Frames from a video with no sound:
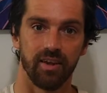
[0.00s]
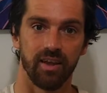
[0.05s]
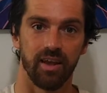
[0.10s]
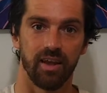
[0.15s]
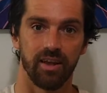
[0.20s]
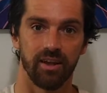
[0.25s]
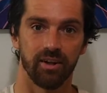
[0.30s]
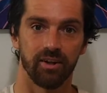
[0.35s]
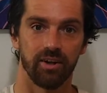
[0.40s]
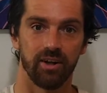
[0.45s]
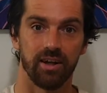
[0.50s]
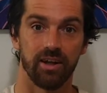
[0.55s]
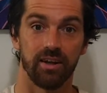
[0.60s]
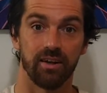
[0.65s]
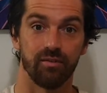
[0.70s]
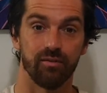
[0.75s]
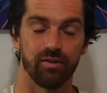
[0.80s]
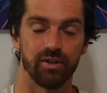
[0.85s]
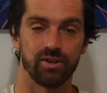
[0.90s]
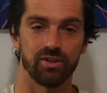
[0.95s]
and you're in
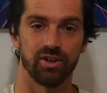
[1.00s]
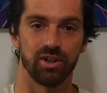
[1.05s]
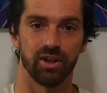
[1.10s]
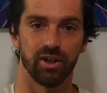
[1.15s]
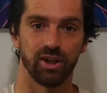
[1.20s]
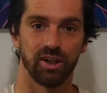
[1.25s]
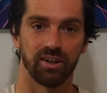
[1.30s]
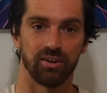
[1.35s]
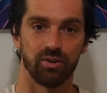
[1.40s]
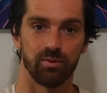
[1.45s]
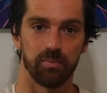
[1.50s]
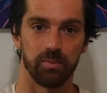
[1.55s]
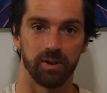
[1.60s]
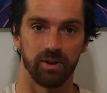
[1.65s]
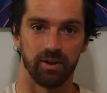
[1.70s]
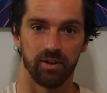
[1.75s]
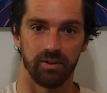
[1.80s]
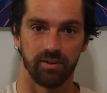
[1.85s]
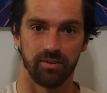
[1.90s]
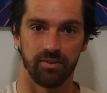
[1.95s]
a visionary
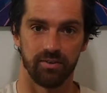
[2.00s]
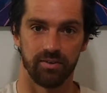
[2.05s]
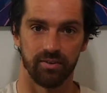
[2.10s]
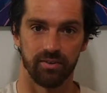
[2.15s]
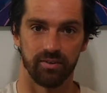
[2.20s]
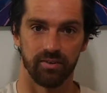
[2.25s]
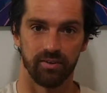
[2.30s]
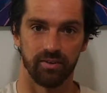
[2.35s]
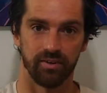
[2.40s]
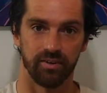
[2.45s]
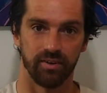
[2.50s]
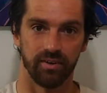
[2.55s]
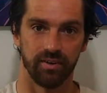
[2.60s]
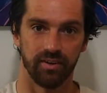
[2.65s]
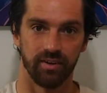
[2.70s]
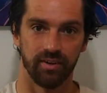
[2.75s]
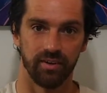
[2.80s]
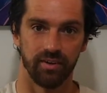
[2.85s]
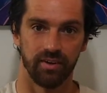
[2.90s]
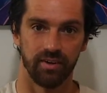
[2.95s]
experience.
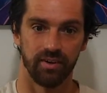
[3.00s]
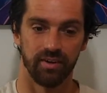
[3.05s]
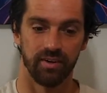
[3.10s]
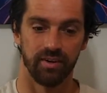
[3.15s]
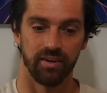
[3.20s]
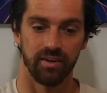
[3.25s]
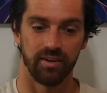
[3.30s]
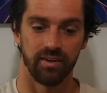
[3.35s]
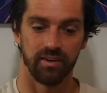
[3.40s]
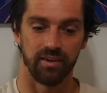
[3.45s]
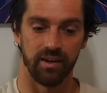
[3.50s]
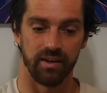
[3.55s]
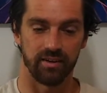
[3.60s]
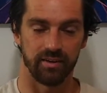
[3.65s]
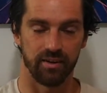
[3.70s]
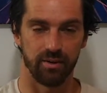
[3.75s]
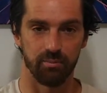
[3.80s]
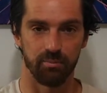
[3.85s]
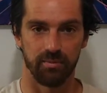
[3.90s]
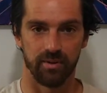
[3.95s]

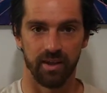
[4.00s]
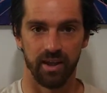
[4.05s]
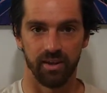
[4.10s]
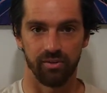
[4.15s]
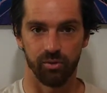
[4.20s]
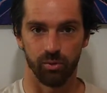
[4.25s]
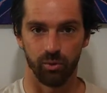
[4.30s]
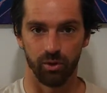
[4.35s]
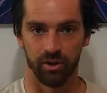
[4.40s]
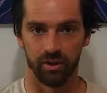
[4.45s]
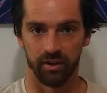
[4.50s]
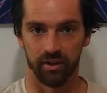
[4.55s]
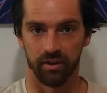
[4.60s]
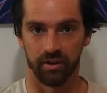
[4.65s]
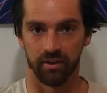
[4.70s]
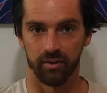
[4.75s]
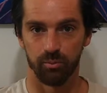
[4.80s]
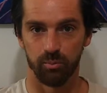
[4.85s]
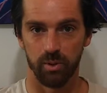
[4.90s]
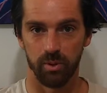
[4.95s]
That can that's when
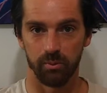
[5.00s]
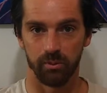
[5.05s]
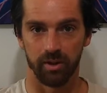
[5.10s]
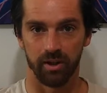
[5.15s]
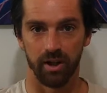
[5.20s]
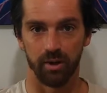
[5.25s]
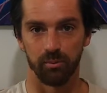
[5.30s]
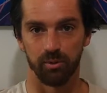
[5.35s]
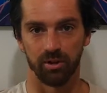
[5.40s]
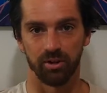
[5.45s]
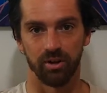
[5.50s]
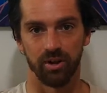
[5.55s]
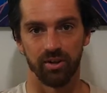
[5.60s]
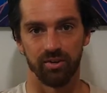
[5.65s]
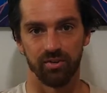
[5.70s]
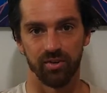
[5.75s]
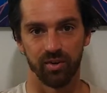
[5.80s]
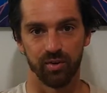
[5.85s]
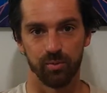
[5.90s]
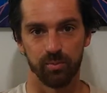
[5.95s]
people come
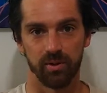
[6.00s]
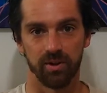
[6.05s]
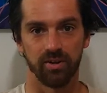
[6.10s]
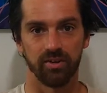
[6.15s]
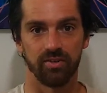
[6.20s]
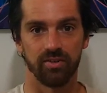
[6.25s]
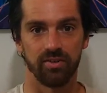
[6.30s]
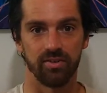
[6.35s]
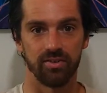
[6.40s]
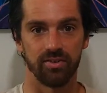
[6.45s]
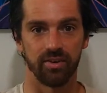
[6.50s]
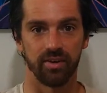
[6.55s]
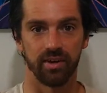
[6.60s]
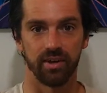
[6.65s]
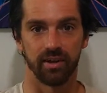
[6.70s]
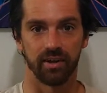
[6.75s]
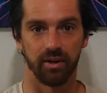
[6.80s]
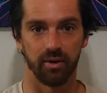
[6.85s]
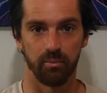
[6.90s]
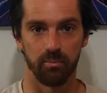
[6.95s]
across experiences
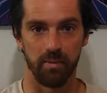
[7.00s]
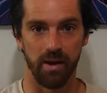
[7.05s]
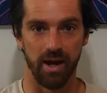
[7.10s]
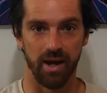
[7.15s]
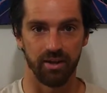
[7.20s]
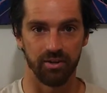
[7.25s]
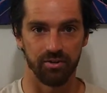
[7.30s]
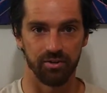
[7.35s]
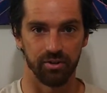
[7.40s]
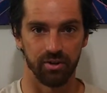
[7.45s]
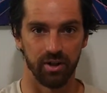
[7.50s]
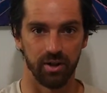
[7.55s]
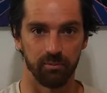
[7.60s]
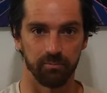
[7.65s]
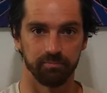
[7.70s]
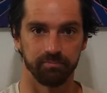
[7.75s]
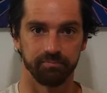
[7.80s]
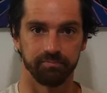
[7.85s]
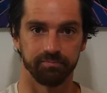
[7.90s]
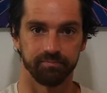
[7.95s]
like a bad trip.